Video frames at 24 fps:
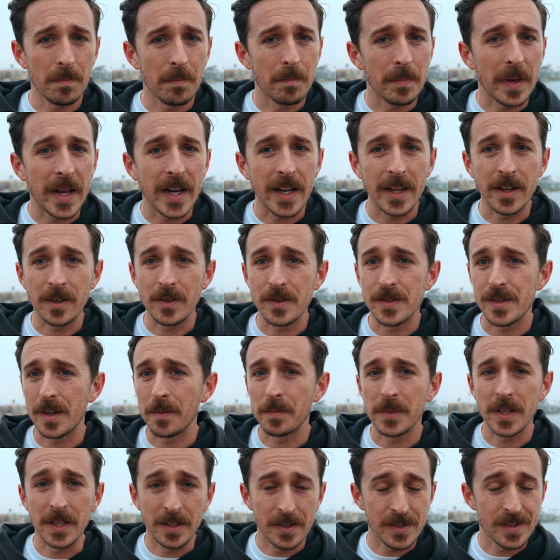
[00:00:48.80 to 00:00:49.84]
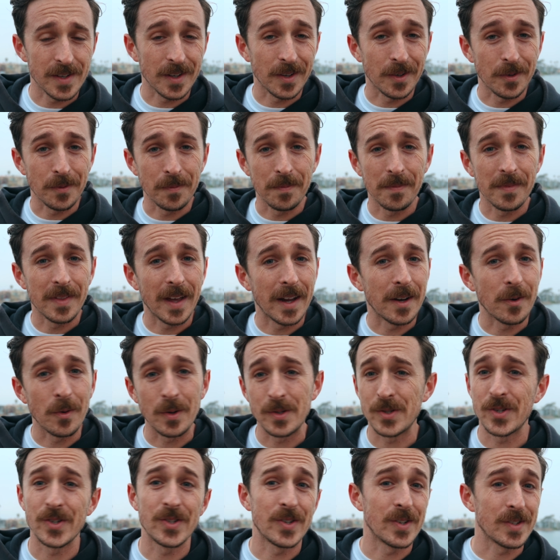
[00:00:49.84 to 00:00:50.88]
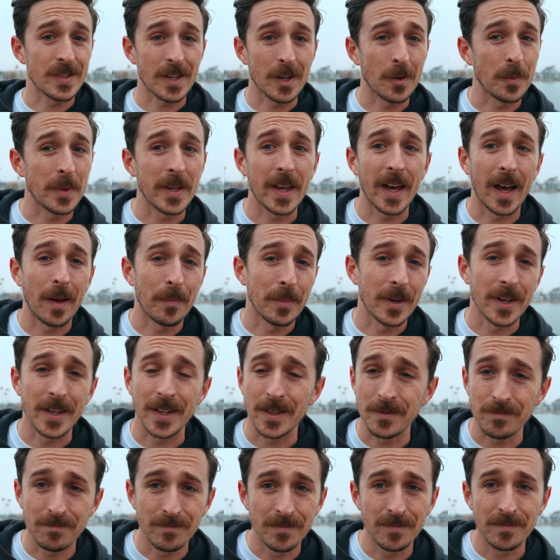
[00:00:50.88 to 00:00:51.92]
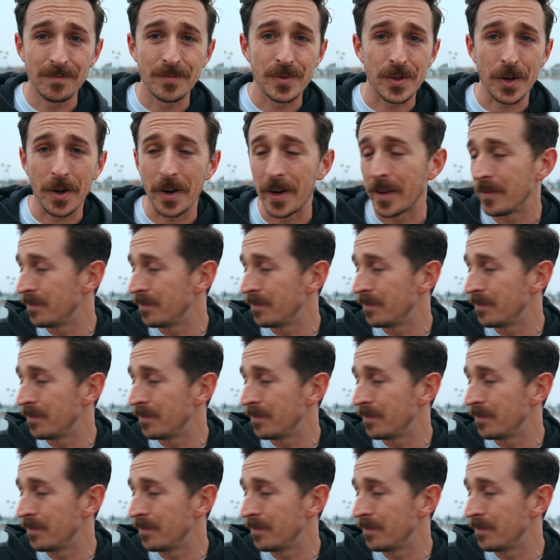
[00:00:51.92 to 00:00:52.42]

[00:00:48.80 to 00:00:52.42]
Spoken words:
mating or something, so that noise is just going to be happening. Sorry.